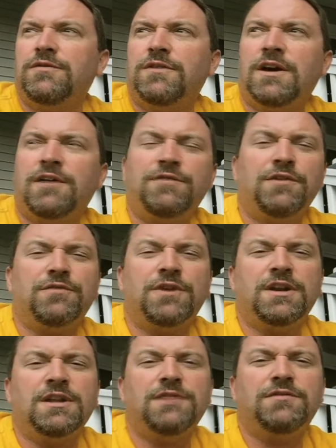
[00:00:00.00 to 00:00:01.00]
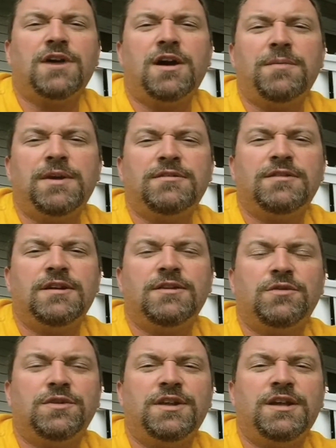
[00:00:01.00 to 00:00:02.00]
Uh, feel free to leave comments and
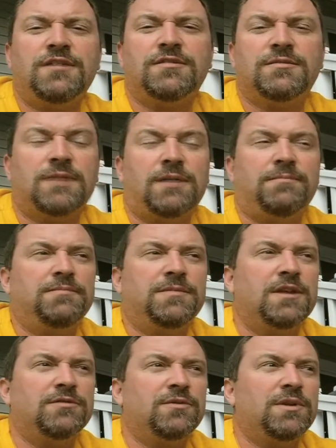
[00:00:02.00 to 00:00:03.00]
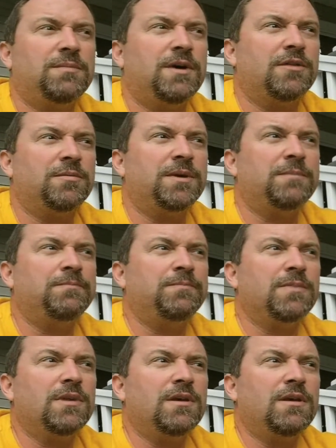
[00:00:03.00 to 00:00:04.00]
critiques. It doesn't really bother me.
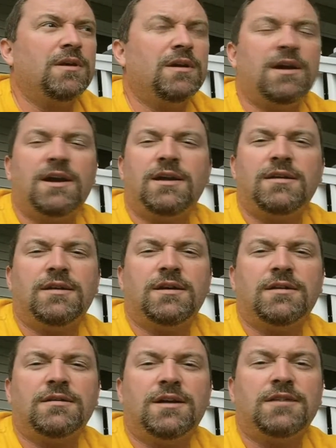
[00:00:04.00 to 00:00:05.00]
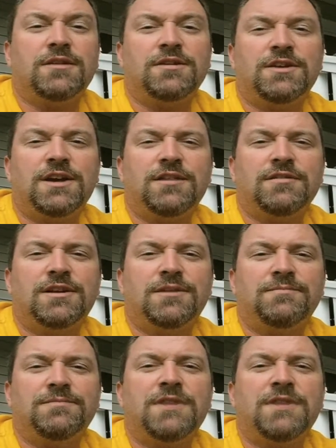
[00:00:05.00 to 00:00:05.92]
And uh, I'll talk to you guys later.